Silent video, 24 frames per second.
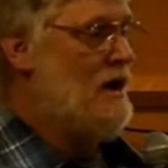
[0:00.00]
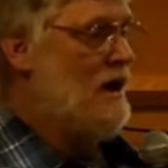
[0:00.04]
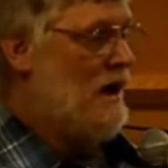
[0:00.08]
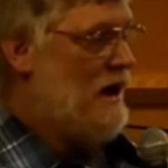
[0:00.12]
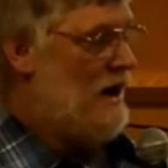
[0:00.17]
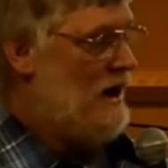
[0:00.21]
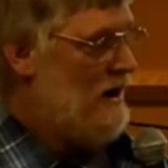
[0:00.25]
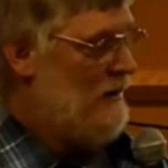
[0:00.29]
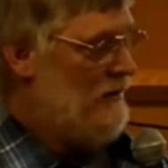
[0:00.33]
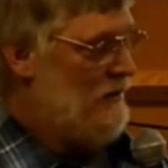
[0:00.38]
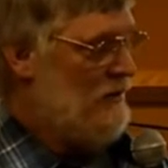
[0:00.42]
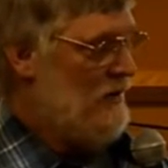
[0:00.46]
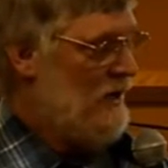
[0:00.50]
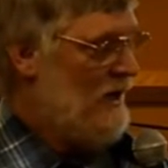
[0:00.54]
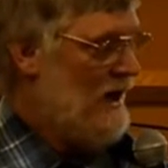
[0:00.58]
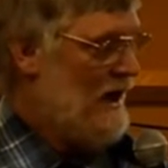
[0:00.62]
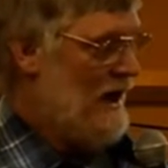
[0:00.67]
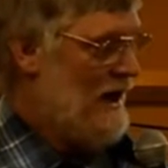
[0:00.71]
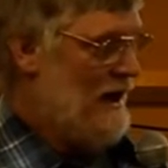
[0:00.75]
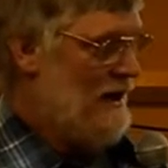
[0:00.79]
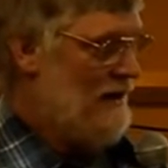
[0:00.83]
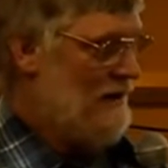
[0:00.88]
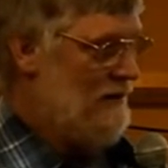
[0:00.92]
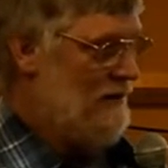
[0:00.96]
Um, you
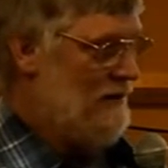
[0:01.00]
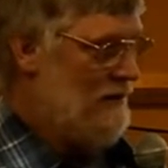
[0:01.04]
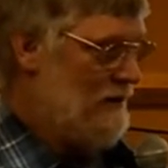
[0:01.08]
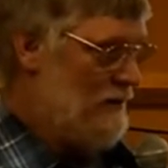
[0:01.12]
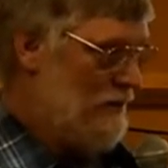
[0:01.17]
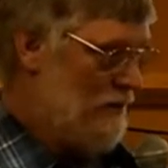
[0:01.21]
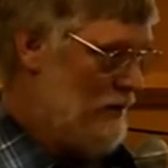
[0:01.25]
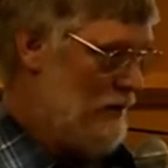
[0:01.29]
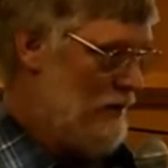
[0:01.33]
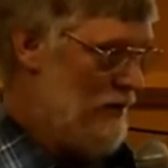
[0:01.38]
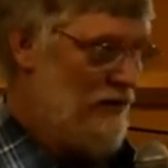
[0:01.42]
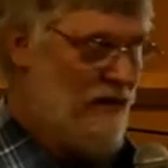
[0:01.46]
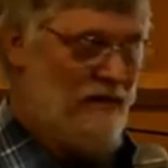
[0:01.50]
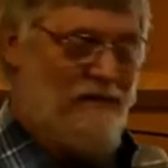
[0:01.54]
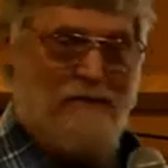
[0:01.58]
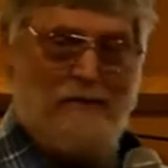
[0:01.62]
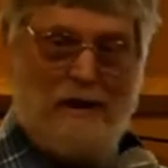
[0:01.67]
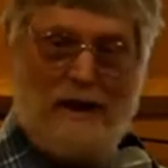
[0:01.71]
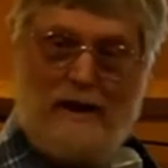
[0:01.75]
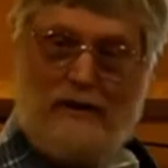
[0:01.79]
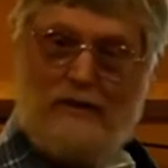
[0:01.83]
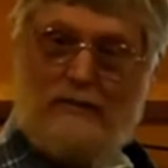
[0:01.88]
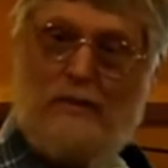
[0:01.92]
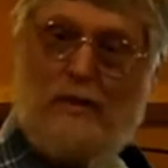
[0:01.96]
had the birth of
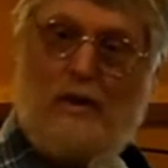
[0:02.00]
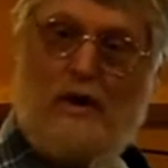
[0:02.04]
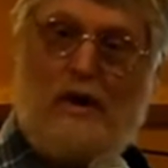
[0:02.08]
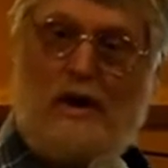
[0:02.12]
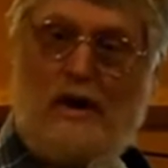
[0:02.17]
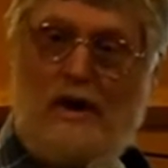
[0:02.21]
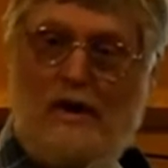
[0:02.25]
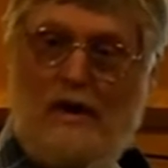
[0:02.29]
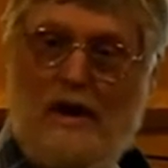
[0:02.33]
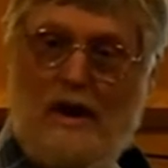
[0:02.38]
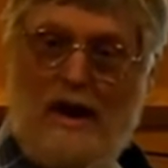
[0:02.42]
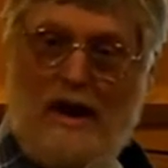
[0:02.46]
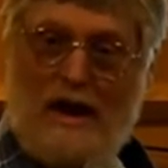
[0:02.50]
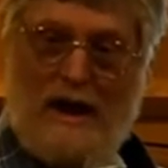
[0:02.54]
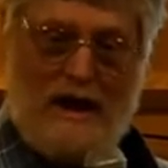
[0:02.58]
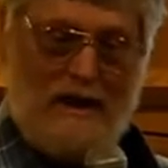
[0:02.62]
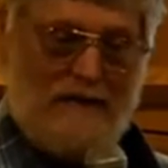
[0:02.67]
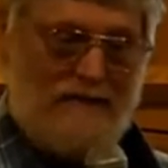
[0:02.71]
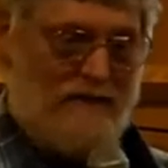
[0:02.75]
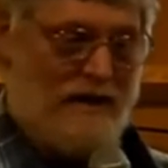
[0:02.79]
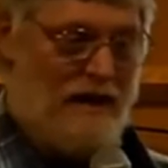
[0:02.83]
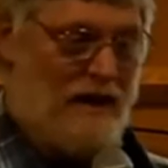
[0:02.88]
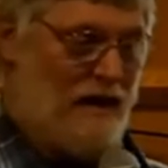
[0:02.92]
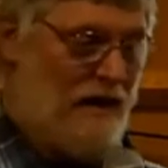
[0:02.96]
baseball
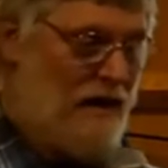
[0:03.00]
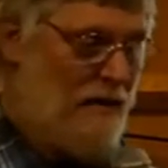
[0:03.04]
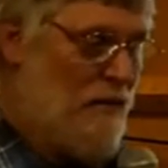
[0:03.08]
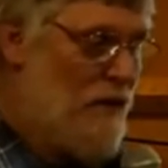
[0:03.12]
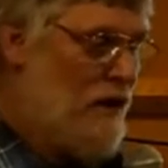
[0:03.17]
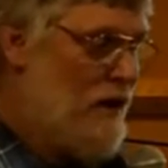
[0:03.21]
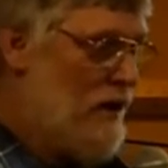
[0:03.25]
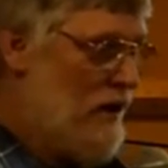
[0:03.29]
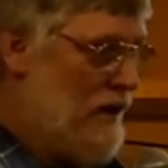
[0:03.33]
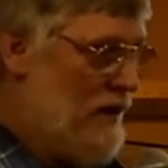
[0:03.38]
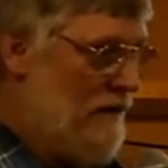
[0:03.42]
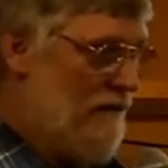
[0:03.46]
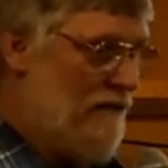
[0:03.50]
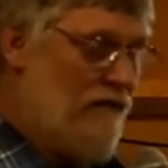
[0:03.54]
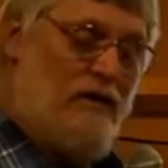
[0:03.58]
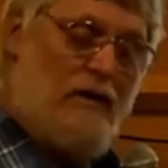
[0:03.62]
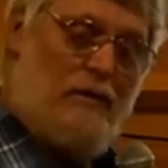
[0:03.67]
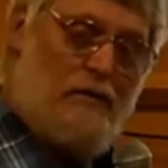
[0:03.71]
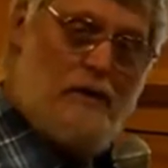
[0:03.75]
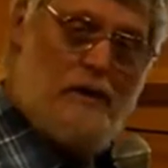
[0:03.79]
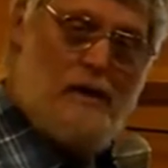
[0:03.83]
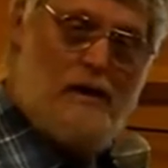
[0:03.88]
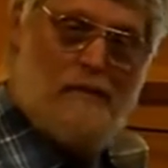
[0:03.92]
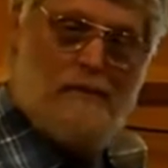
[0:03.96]
and volleyball and
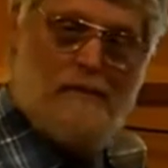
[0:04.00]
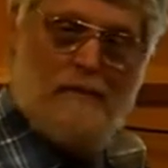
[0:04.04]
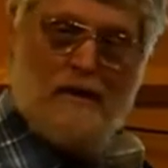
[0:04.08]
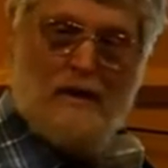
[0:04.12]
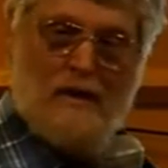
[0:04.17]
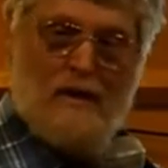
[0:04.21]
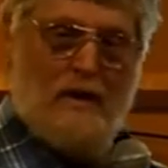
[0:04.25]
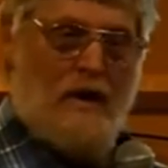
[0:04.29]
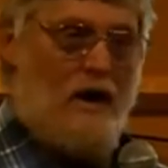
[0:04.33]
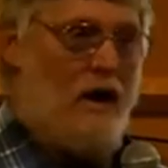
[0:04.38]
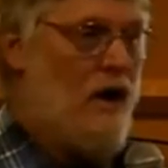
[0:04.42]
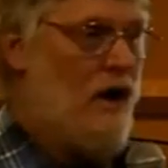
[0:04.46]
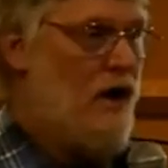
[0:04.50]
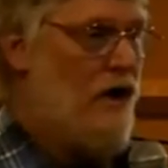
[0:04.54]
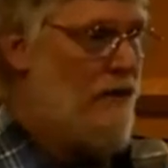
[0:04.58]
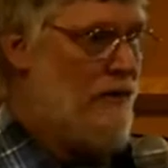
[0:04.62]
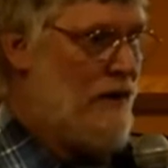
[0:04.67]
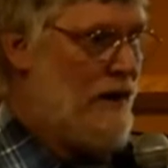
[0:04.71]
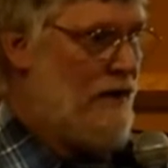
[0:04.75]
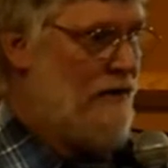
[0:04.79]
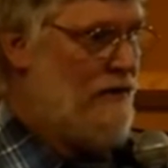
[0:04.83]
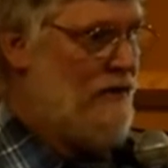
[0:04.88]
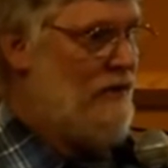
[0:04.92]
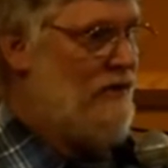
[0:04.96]
football all
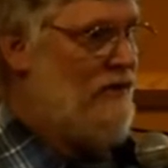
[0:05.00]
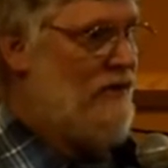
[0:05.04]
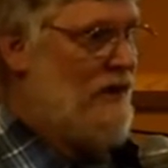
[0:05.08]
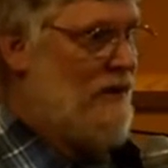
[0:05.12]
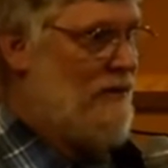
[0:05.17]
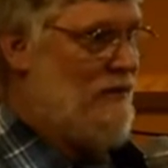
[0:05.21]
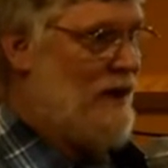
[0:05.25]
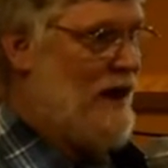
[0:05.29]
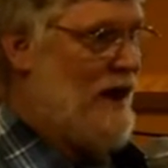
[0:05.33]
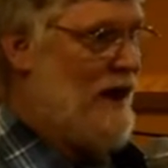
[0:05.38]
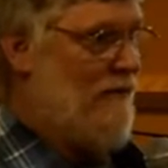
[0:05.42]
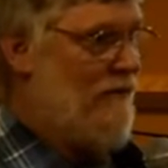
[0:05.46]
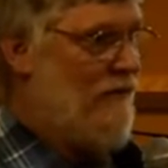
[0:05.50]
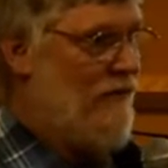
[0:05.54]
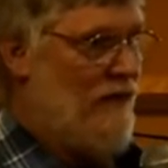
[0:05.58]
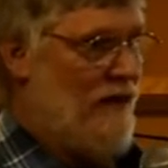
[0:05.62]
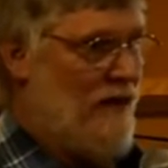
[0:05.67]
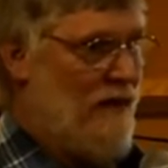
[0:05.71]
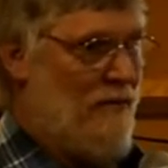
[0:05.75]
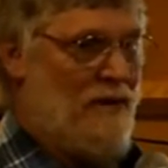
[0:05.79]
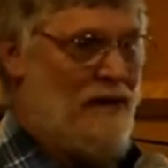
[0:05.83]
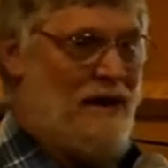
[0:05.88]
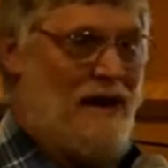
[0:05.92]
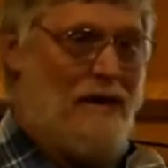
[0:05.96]
around the same time
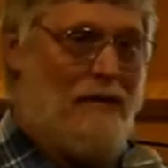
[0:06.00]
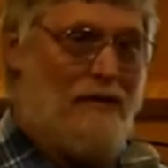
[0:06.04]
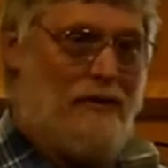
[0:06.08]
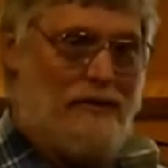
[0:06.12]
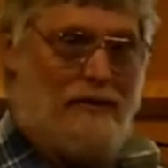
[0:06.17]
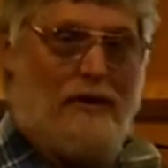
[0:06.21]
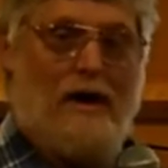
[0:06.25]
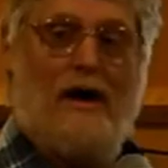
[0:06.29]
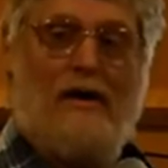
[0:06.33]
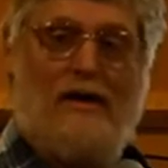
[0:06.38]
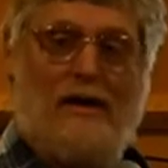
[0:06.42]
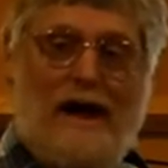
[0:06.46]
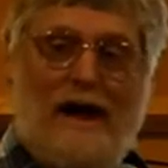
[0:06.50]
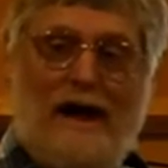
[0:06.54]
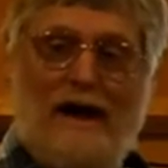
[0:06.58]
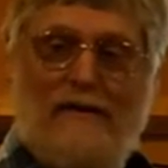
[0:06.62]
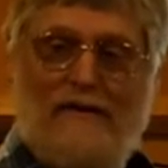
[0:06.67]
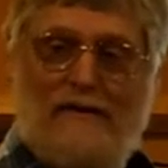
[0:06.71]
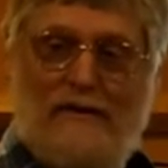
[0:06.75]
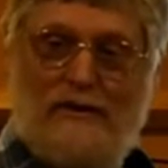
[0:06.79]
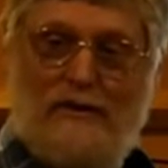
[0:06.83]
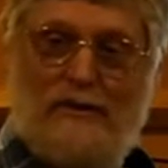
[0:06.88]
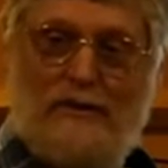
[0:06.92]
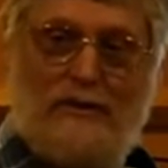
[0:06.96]
frame, and that was a lot
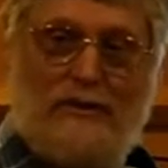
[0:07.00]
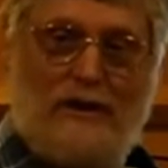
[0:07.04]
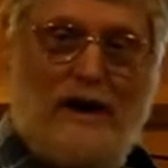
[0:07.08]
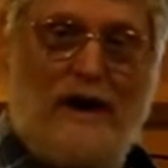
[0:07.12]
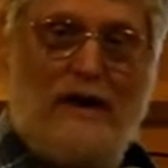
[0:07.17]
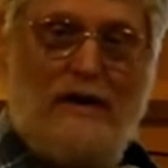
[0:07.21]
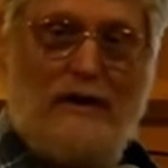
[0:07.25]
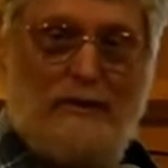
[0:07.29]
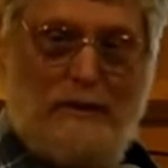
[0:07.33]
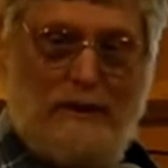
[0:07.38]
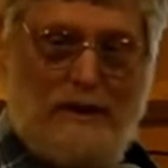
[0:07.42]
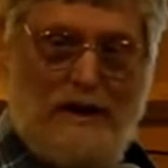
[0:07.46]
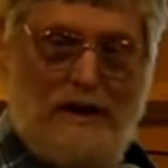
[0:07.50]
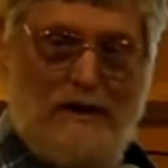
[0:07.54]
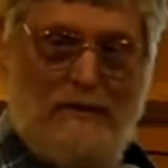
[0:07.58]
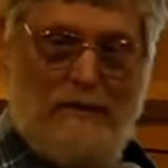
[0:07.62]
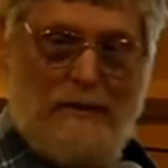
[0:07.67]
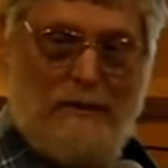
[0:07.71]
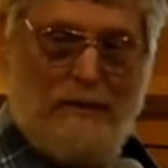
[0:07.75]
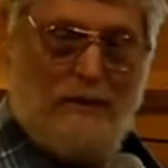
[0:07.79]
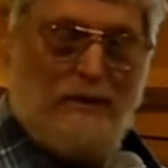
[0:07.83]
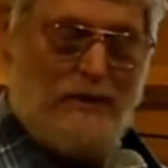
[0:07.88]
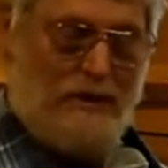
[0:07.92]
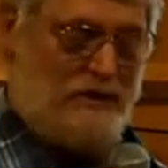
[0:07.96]
of this was how do we keep
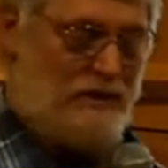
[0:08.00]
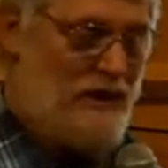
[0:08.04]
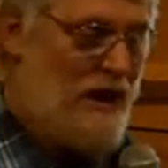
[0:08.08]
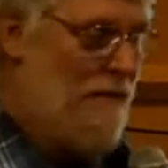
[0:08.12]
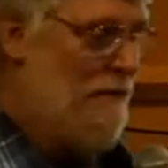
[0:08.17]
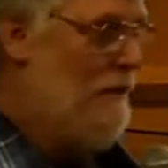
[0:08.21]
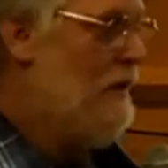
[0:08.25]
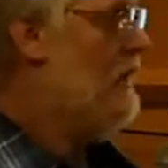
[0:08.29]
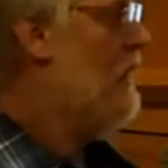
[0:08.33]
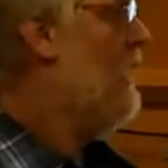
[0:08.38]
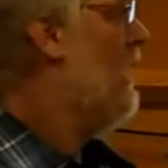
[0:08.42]
people in shape.